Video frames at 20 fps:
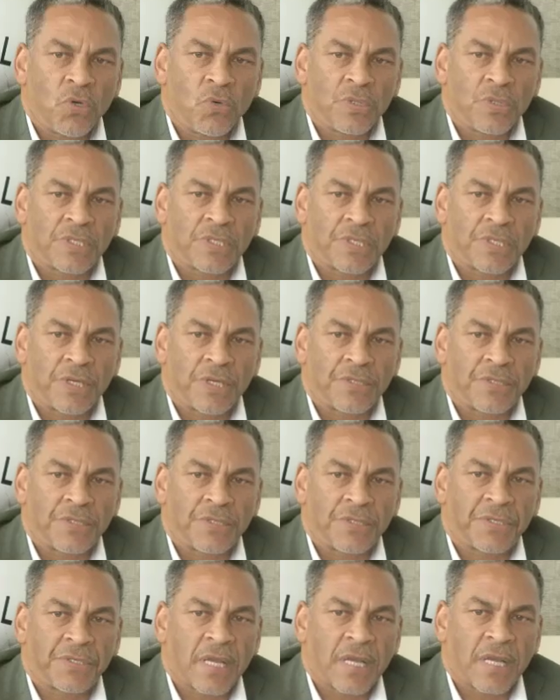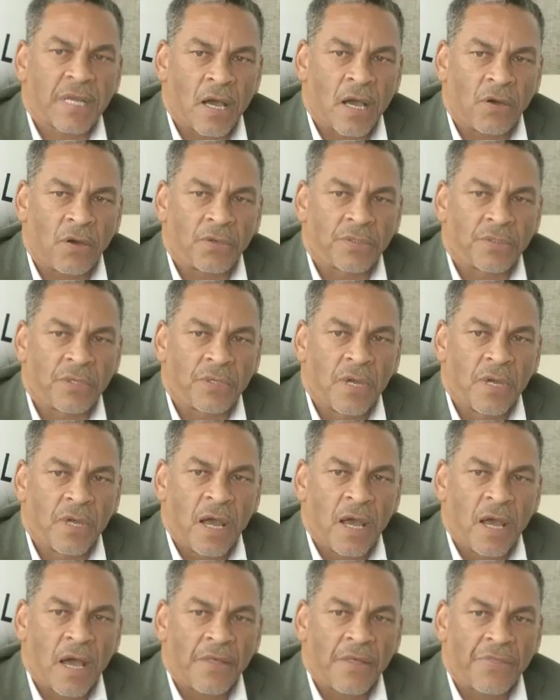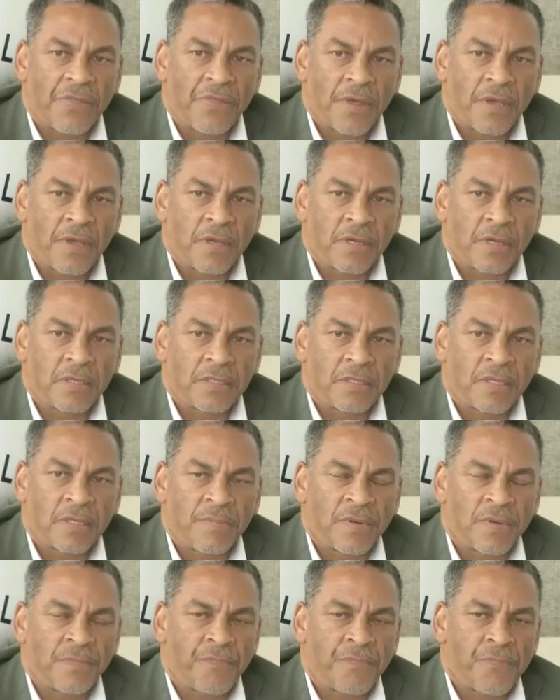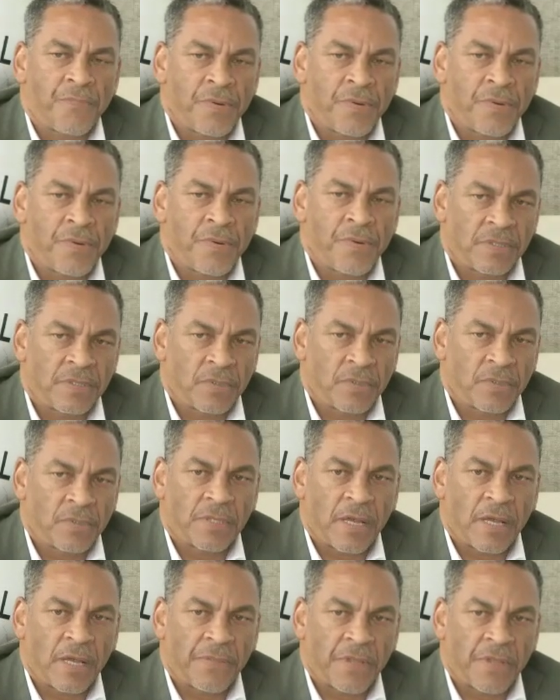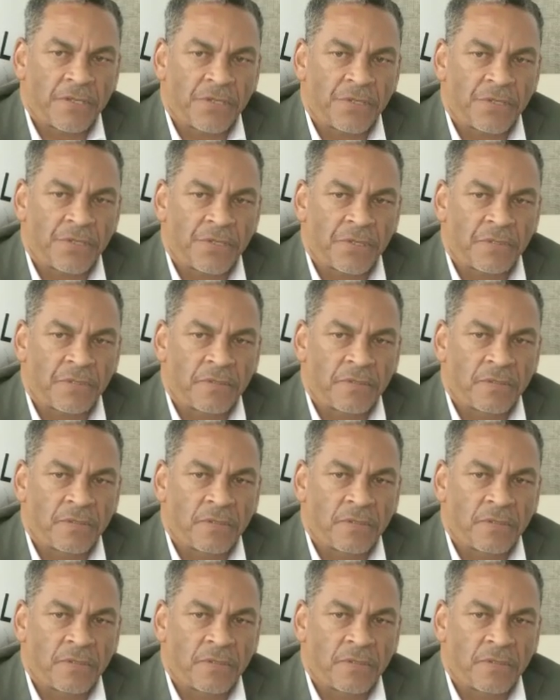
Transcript: is just starting out, I think some of the principles that they should